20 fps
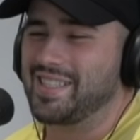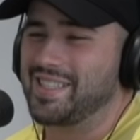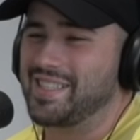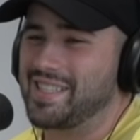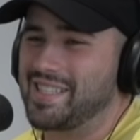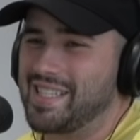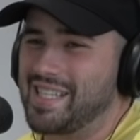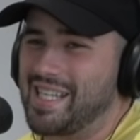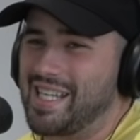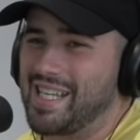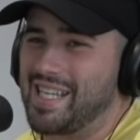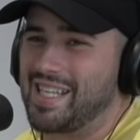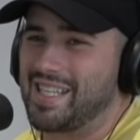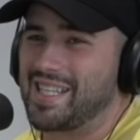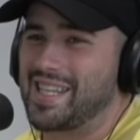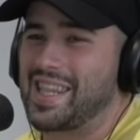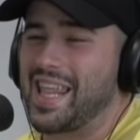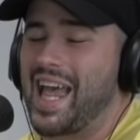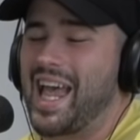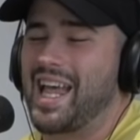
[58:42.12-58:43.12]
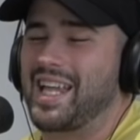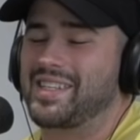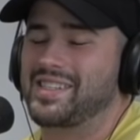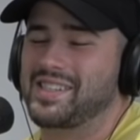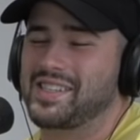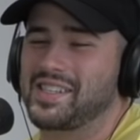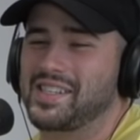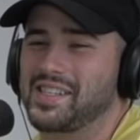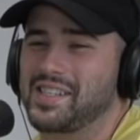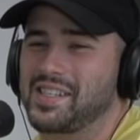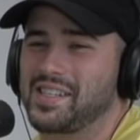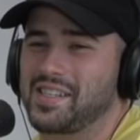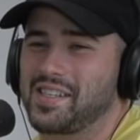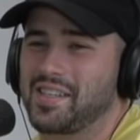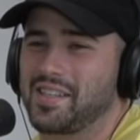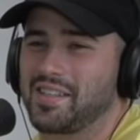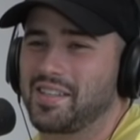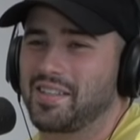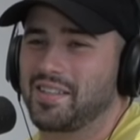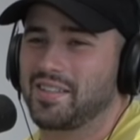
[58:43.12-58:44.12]
Yeah, that see,
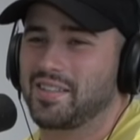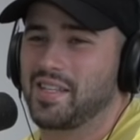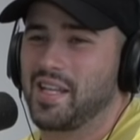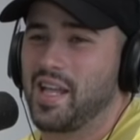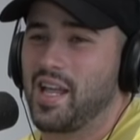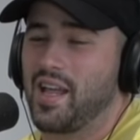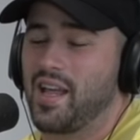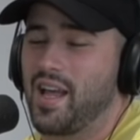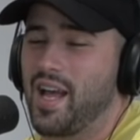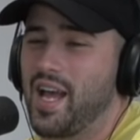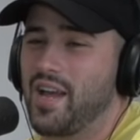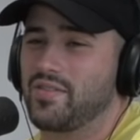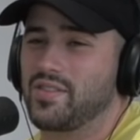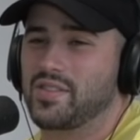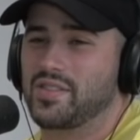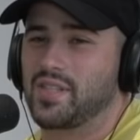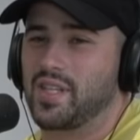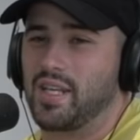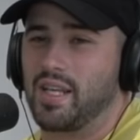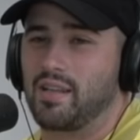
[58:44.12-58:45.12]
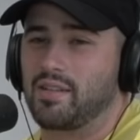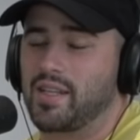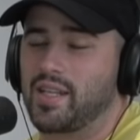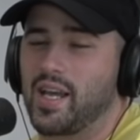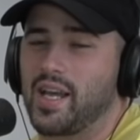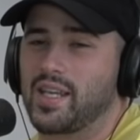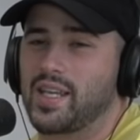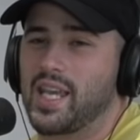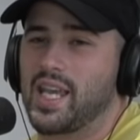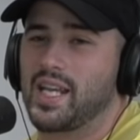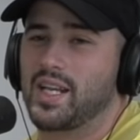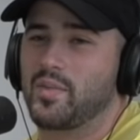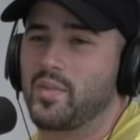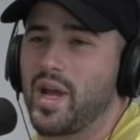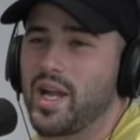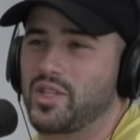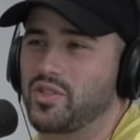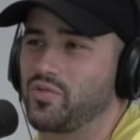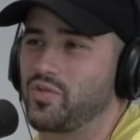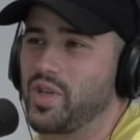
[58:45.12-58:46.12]
I have this like like I can't
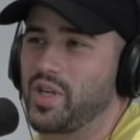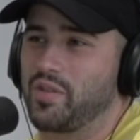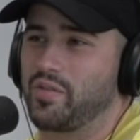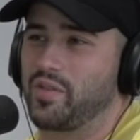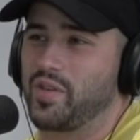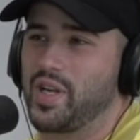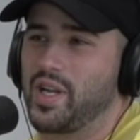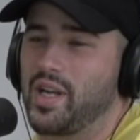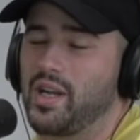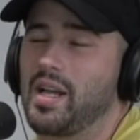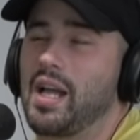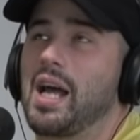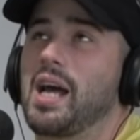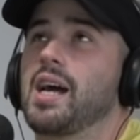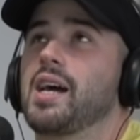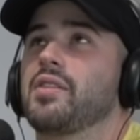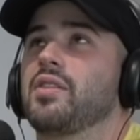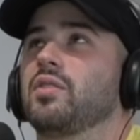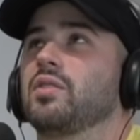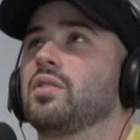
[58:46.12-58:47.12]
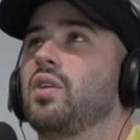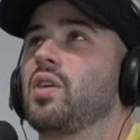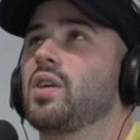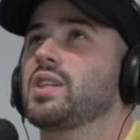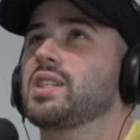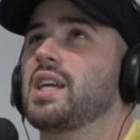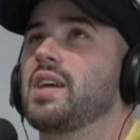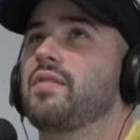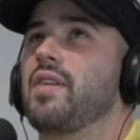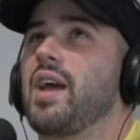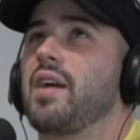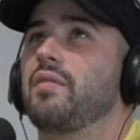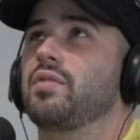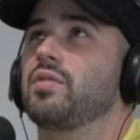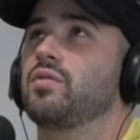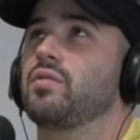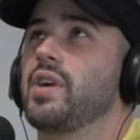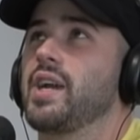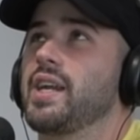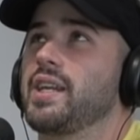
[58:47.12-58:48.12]
imagine running for an. Uh, uh, the longest I've ever
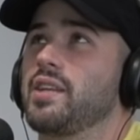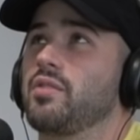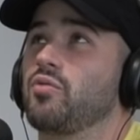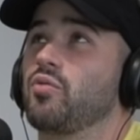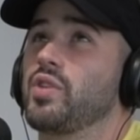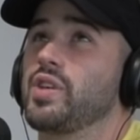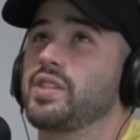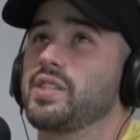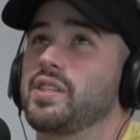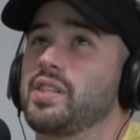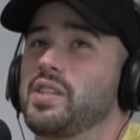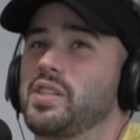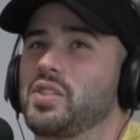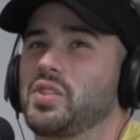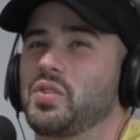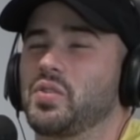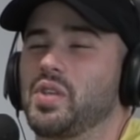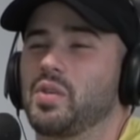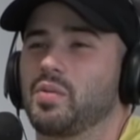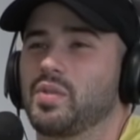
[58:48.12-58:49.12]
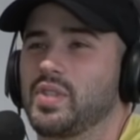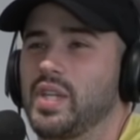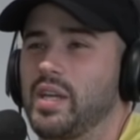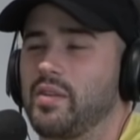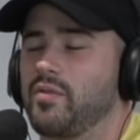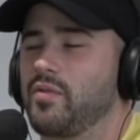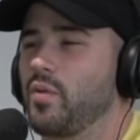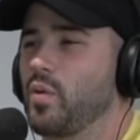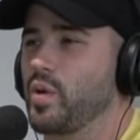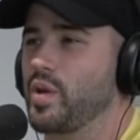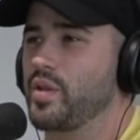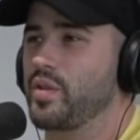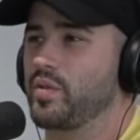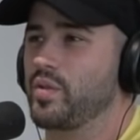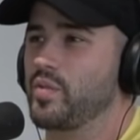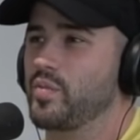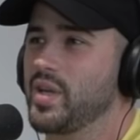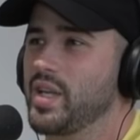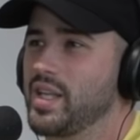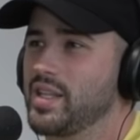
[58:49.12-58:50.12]
ran in recent history was like
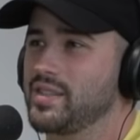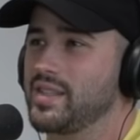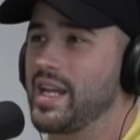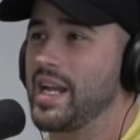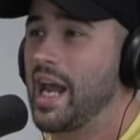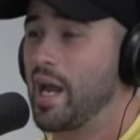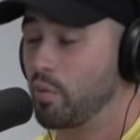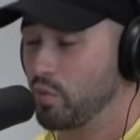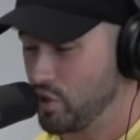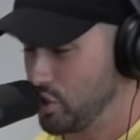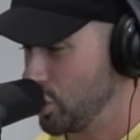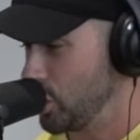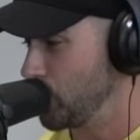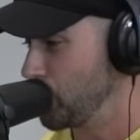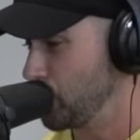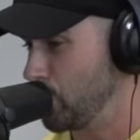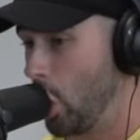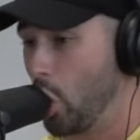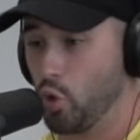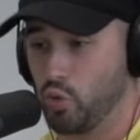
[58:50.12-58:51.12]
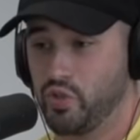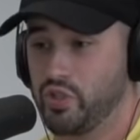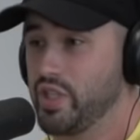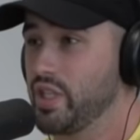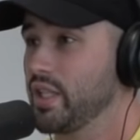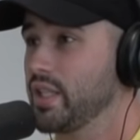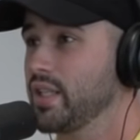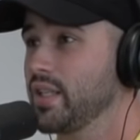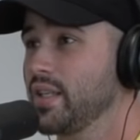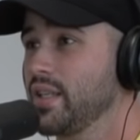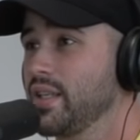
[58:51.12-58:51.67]
forty-three minutes, and I was toasted.